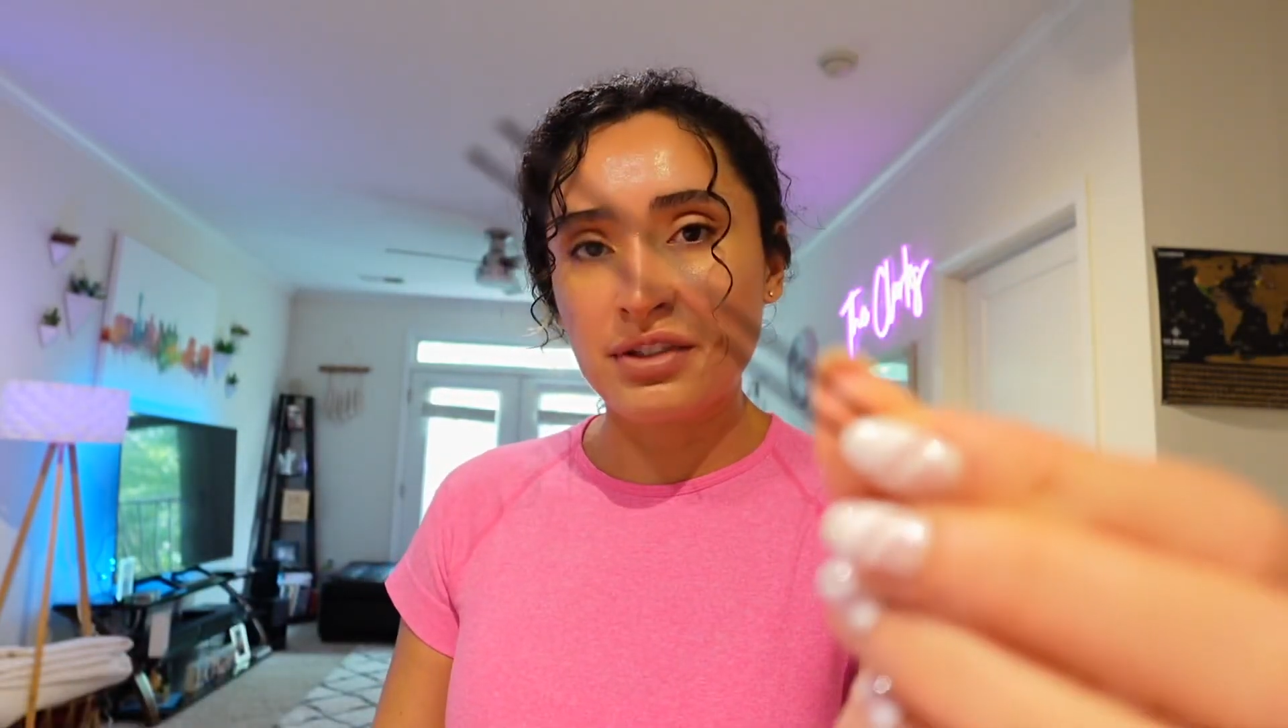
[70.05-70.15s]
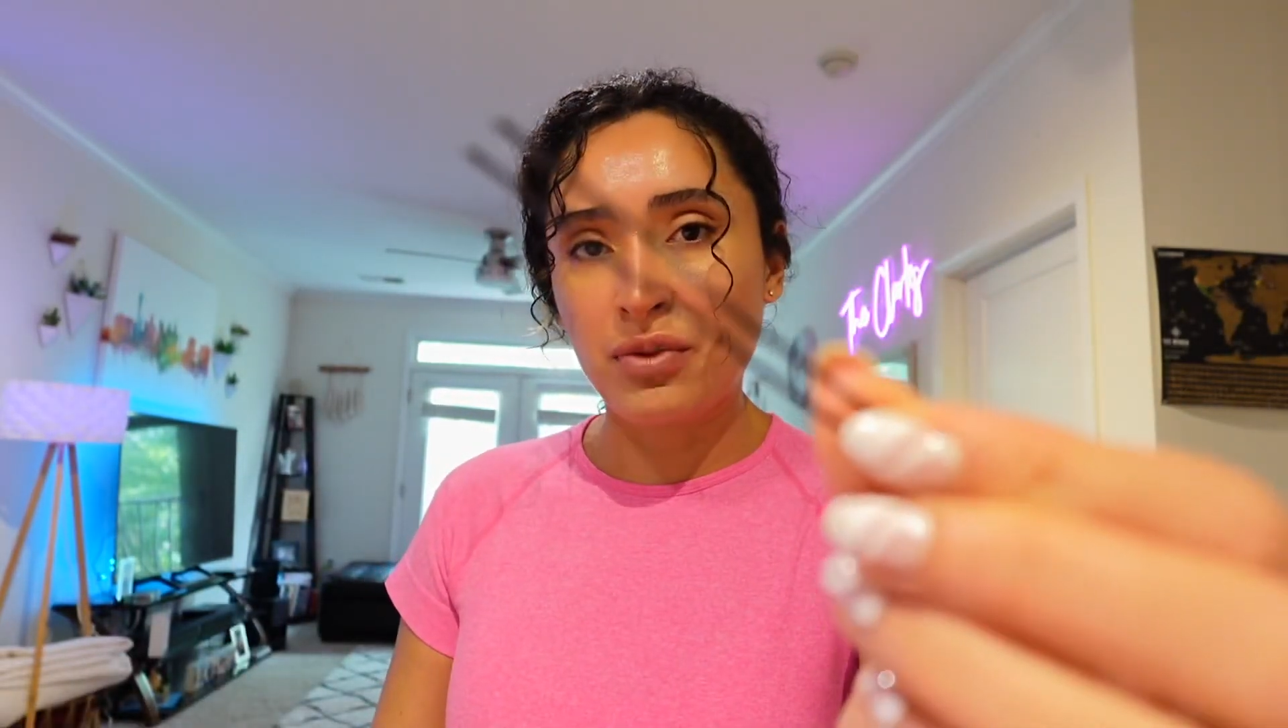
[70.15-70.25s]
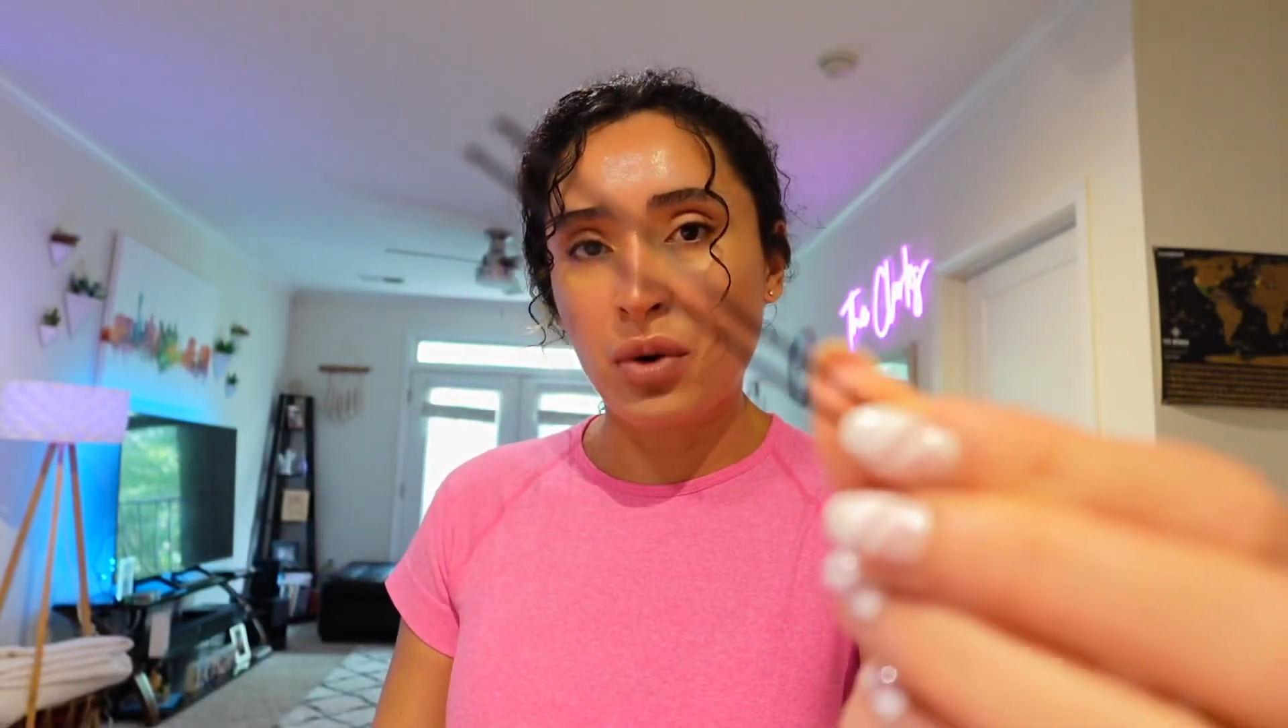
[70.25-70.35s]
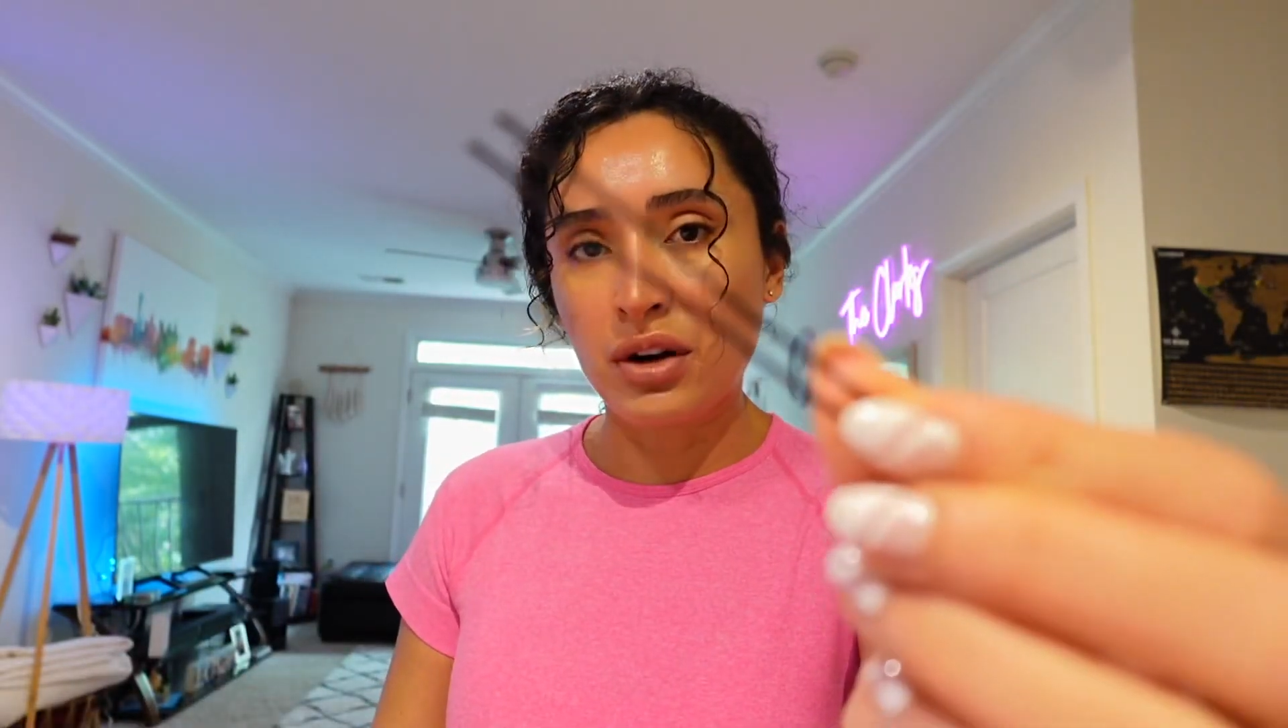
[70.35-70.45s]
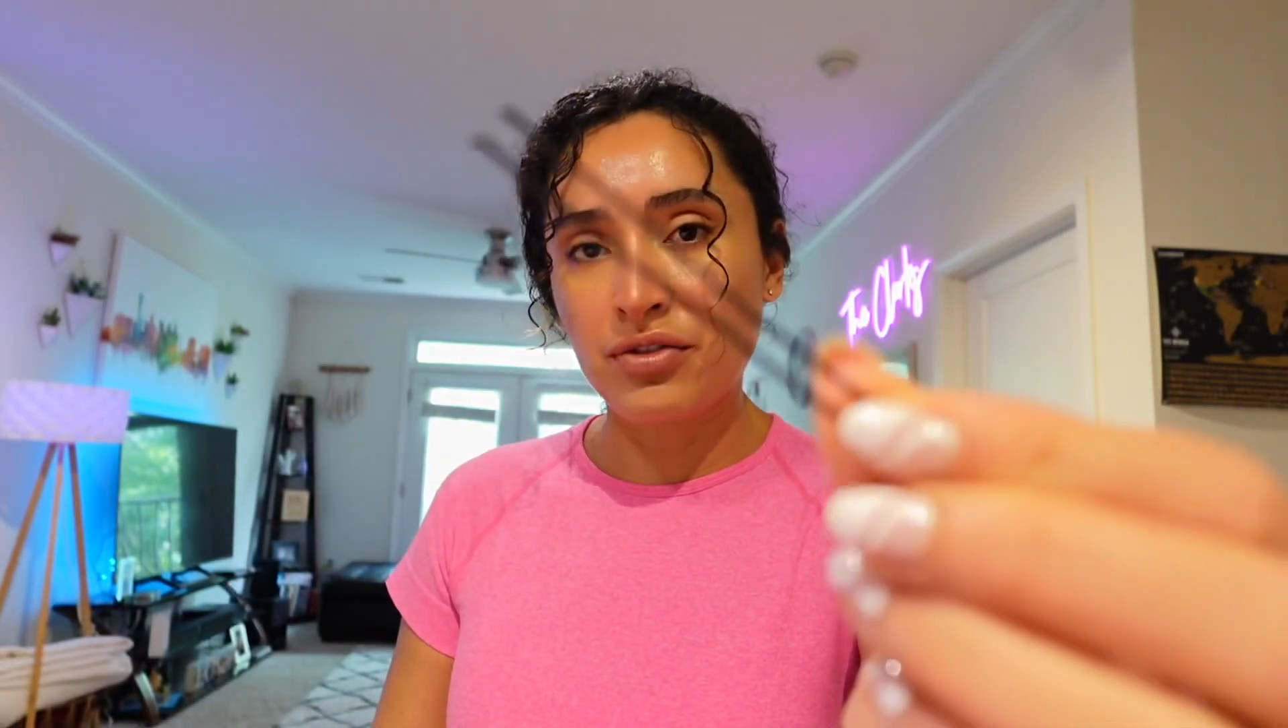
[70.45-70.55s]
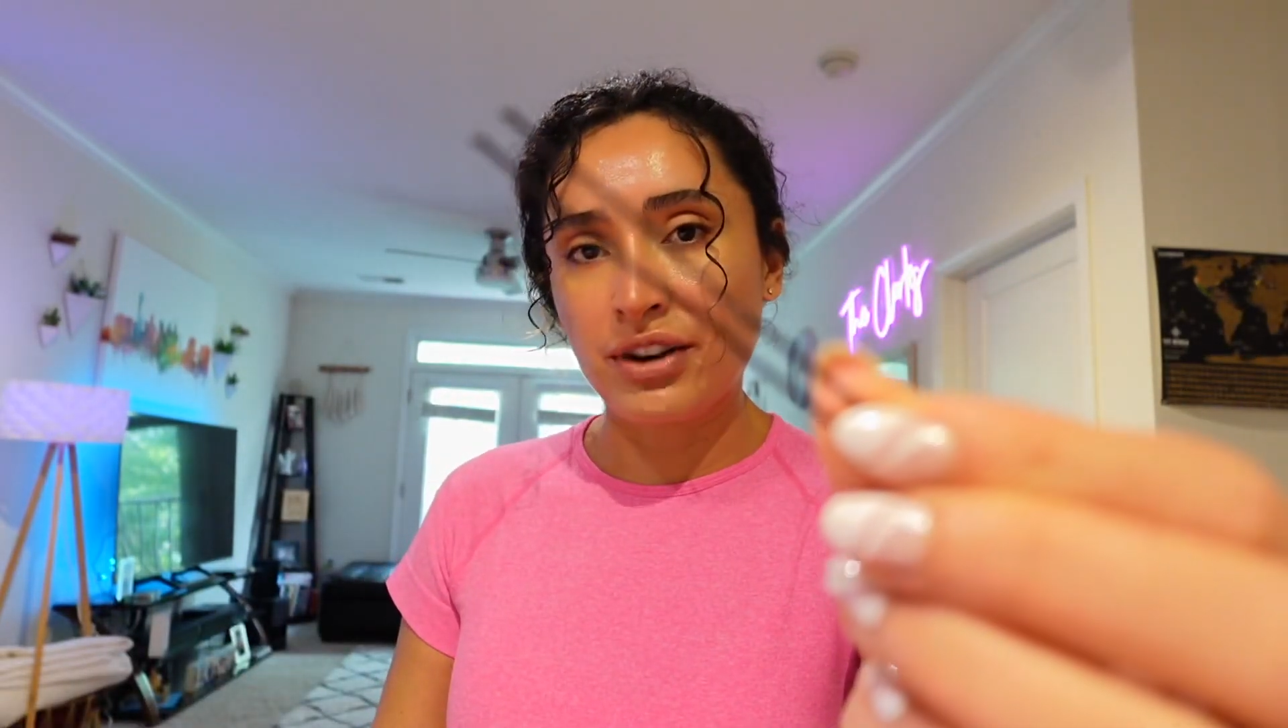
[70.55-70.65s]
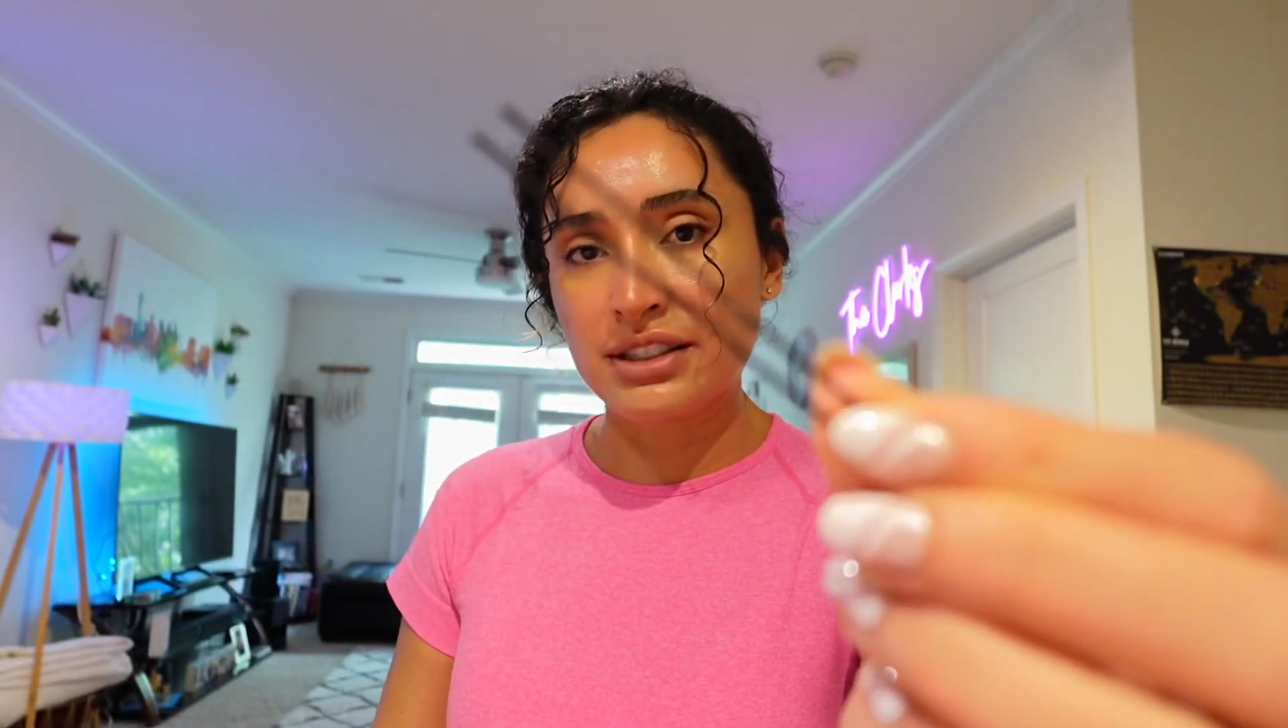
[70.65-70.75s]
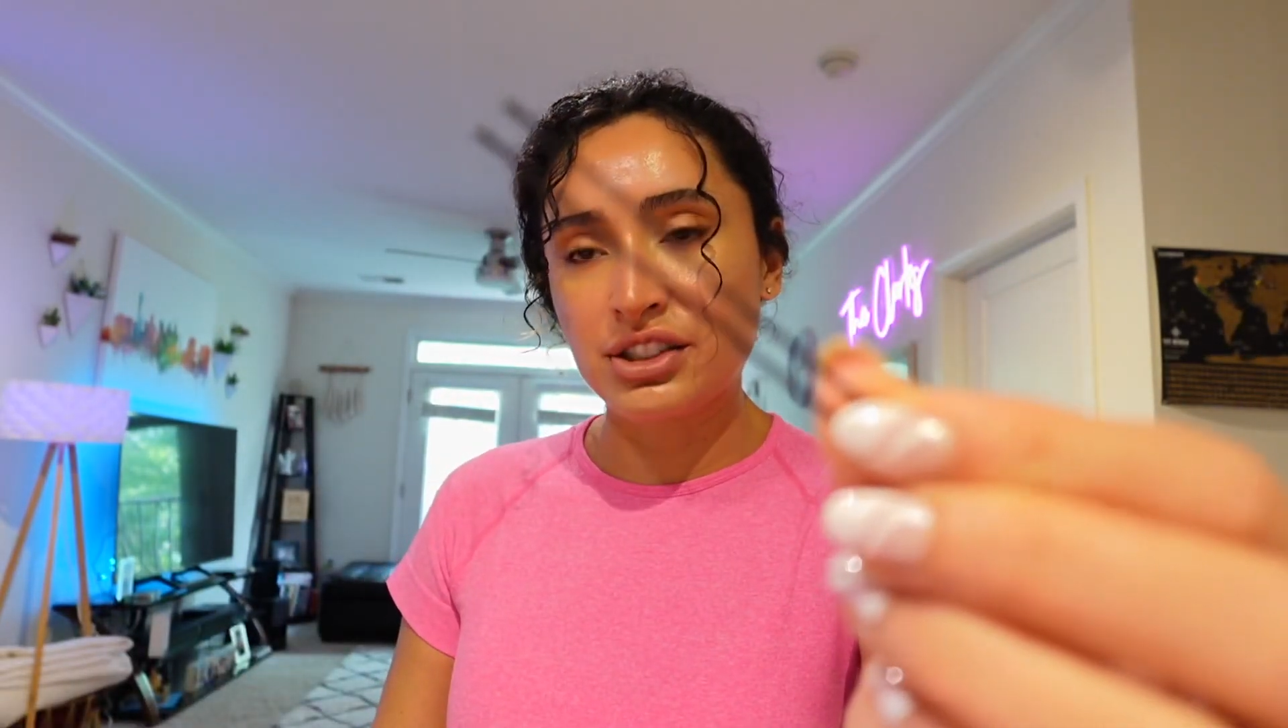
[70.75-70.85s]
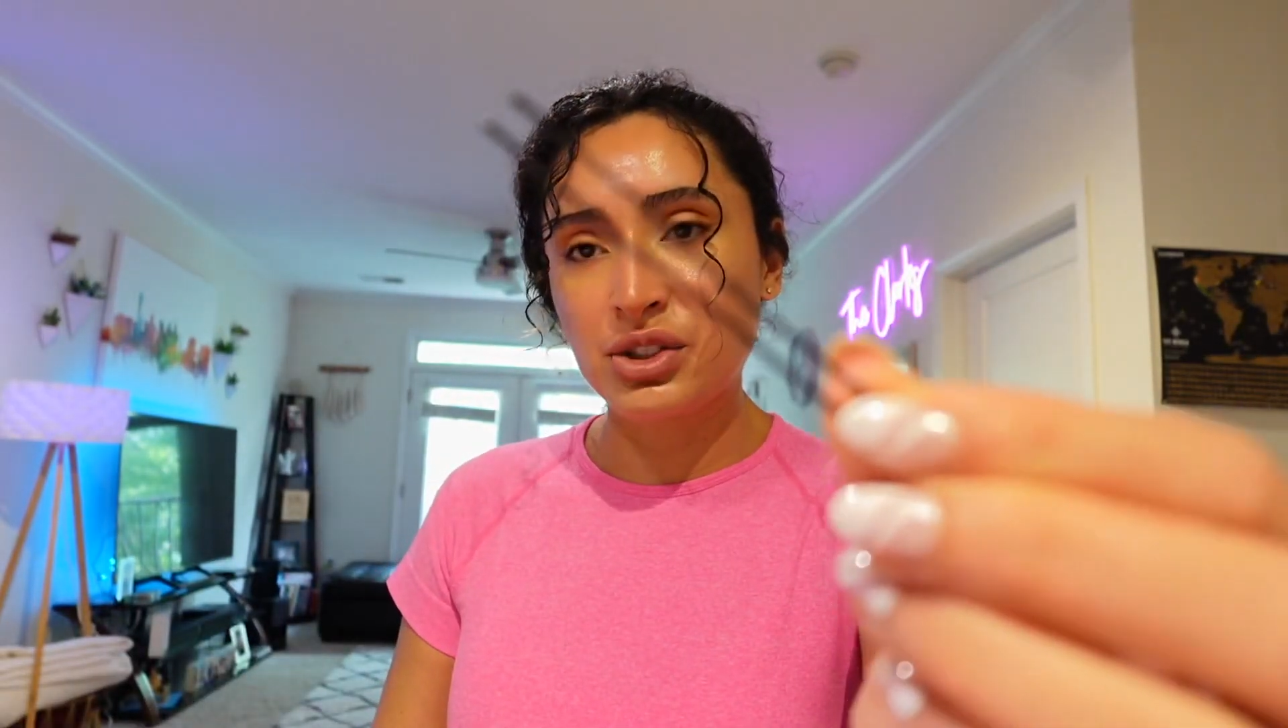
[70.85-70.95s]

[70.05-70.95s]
for French